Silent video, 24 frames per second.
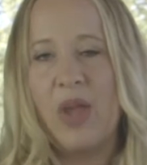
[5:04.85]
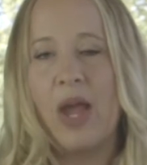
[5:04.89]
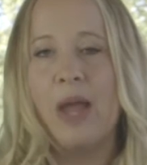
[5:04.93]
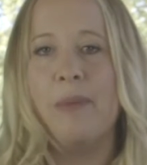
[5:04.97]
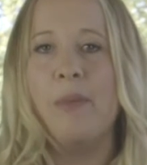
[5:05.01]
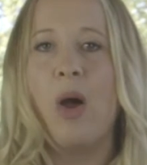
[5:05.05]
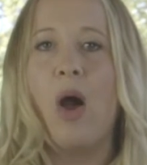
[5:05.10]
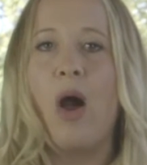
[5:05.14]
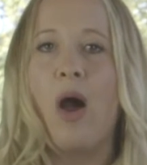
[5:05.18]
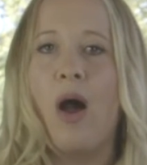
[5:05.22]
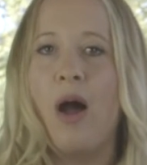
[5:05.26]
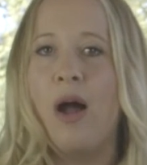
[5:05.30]
I'm
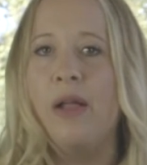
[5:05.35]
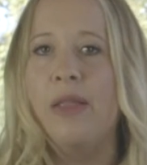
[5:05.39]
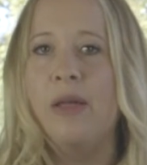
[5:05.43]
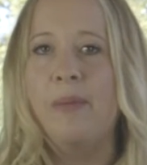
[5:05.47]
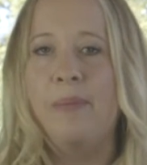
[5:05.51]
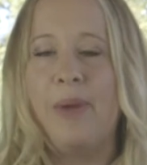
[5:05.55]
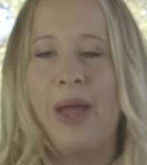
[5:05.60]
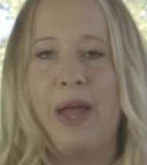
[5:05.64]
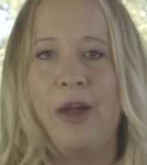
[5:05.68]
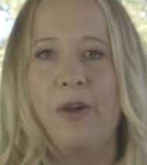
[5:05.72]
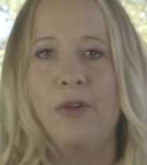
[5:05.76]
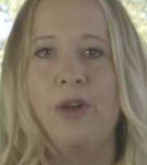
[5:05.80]
all
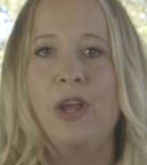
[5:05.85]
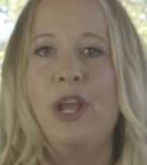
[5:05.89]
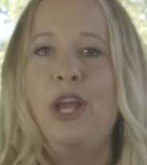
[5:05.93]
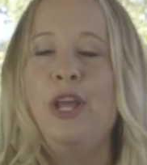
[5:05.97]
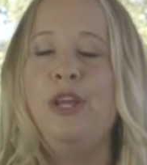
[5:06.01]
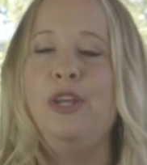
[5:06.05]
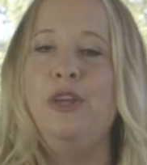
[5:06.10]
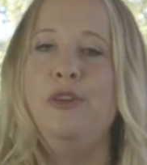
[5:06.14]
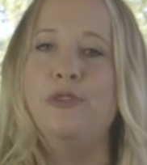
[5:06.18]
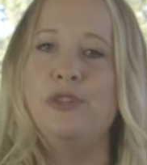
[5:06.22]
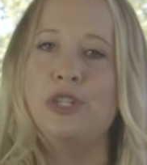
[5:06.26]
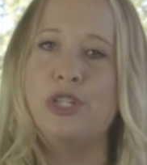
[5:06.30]
about
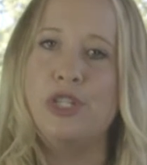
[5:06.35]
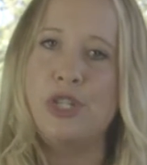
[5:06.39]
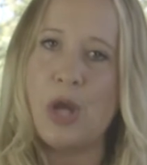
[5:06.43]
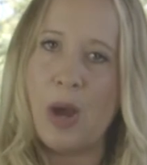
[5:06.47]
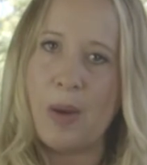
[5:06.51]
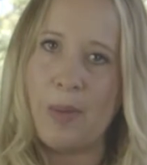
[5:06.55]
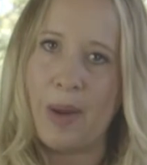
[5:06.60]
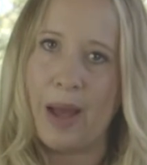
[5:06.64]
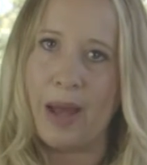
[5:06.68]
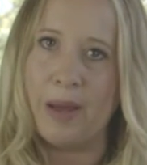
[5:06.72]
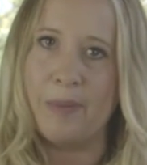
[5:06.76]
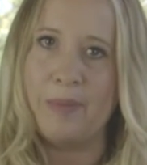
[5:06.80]
you
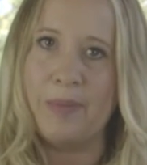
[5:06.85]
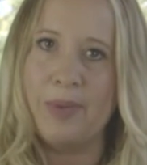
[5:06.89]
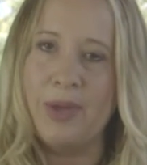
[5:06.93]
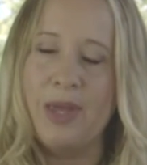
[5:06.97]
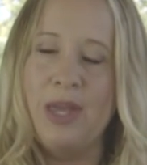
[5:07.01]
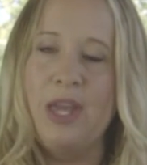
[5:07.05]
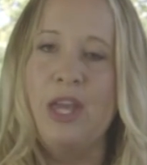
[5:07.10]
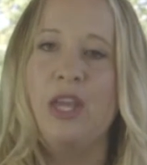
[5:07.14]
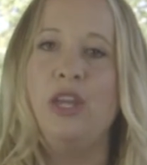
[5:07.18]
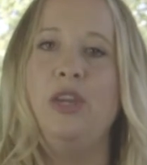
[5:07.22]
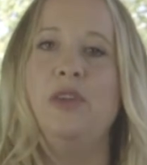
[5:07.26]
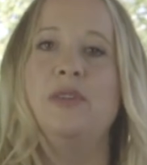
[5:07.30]
show up,
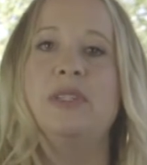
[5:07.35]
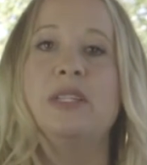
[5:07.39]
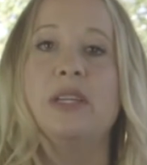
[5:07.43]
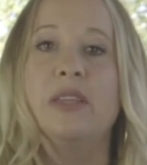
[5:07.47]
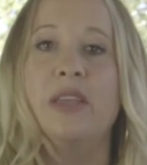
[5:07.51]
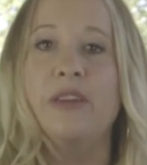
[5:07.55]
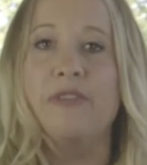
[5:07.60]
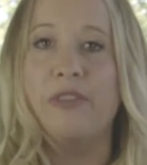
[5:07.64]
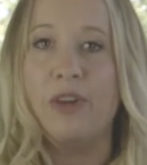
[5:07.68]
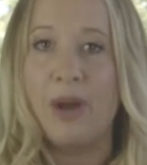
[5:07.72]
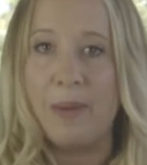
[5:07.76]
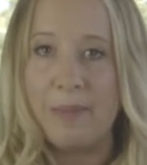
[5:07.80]
you
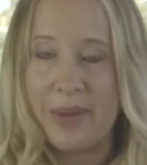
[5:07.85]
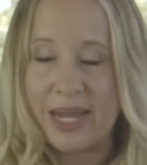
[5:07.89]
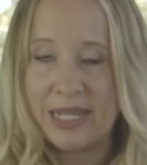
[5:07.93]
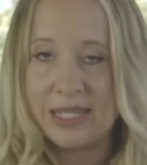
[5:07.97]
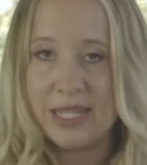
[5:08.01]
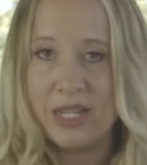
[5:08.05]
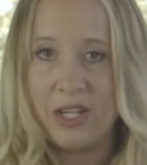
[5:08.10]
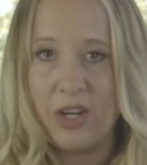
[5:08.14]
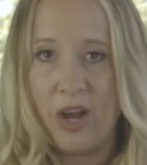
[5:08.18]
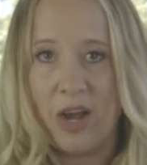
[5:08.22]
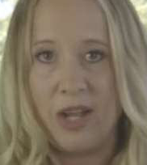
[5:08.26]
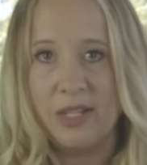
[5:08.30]
deliver
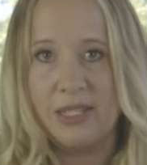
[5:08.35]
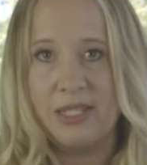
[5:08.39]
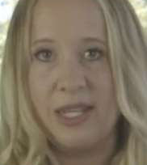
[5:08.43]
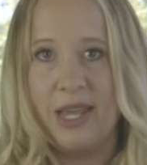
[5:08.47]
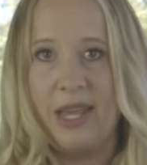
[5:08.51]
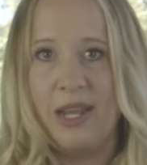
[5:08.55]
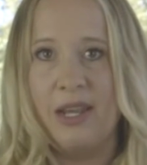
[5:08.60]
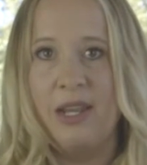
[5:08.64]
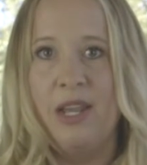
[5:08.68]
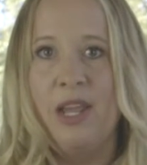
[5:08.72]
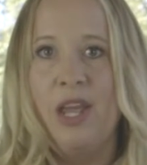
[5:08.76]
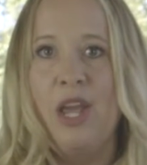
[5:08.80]
amazing
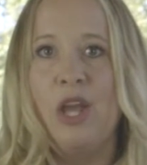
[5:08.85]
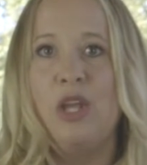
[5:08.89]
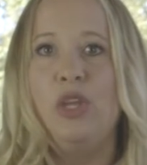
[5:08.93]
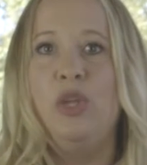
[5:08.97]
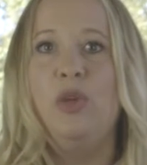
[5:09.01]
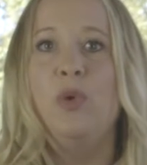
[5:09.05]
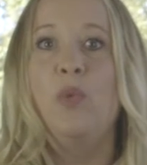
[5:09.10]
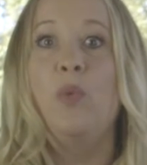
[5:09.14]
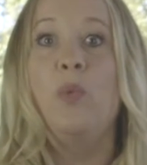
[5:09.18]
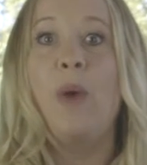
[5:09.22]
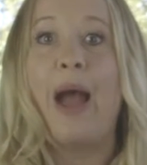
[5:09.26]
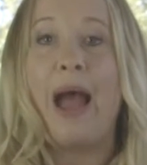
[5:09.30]
content,
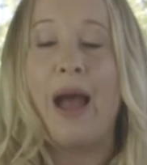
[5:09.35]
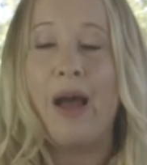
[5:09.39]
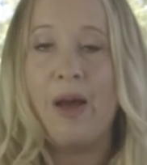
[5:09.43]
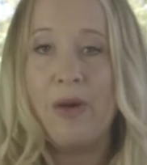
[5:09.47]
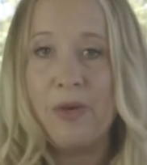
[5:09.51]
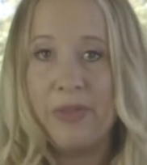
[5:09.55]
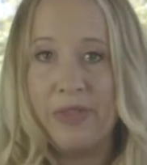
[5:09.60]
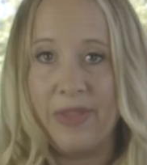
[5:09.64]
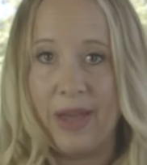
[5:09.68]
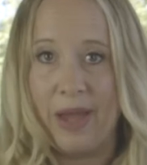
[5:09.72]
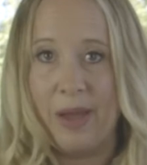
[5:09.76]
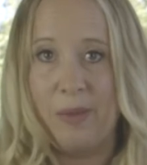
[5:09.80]
you
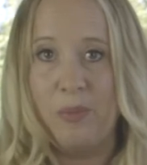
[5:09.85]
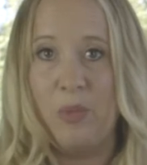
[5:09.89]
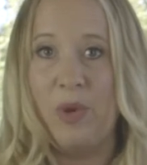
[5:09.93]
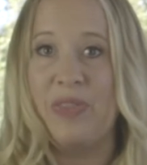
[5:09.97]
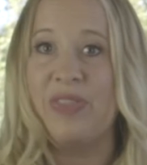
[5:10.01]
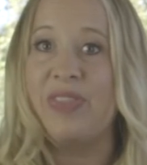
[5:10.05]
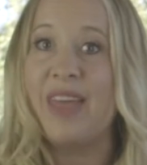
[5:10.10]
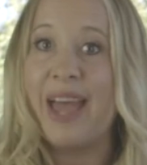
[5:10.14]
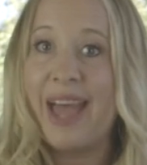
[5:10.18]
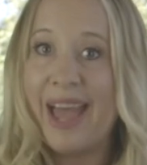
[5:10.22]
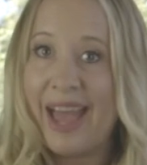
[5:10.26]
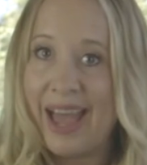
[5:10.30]
wow them
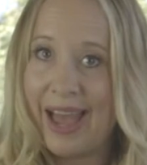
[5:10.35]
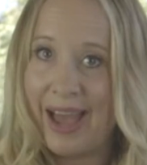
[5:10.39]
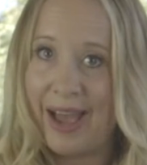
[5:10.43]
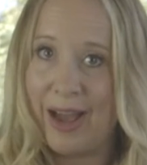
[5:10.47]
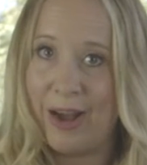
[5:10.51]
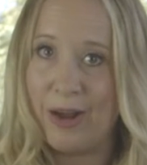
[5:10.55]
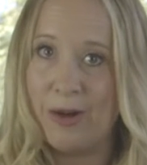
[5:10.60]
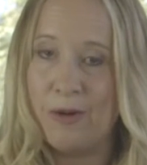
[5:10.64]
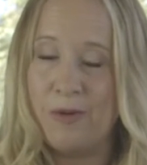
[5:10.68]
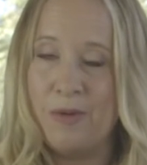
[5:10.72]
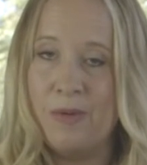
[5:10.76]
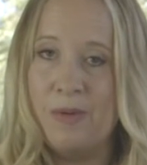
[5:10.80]
with the
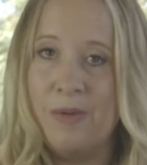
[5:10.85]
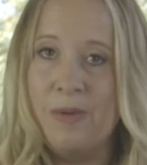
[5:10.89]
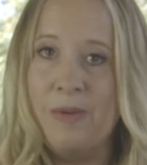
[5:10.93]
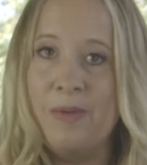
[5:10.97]
how,